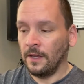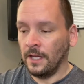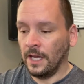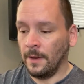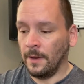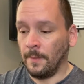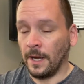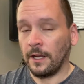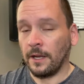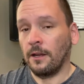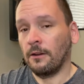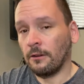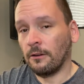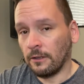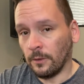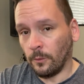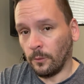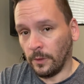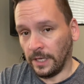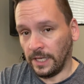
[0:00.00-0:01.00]
And my
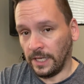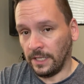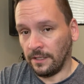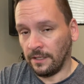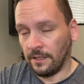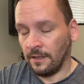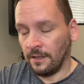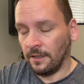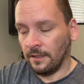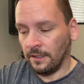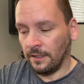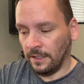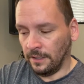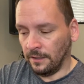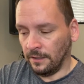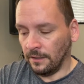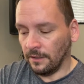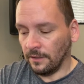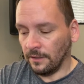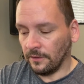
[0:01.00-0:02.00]
current weight
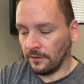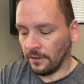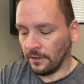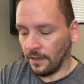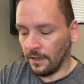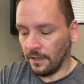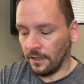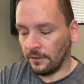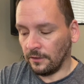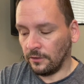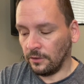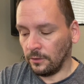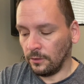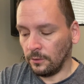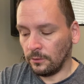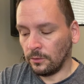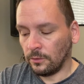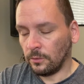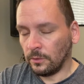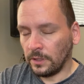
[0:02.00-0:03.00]
is
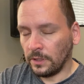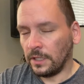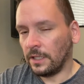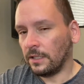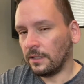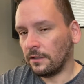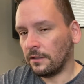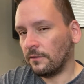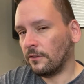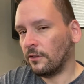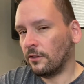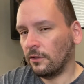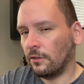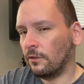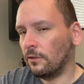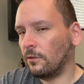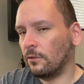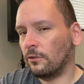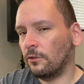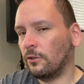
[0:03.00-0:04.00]

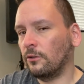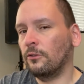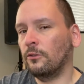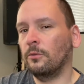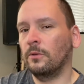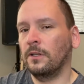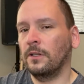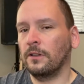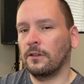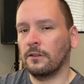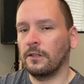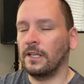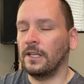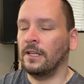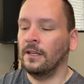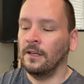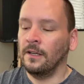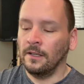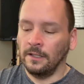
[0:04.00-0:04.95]
222, 223.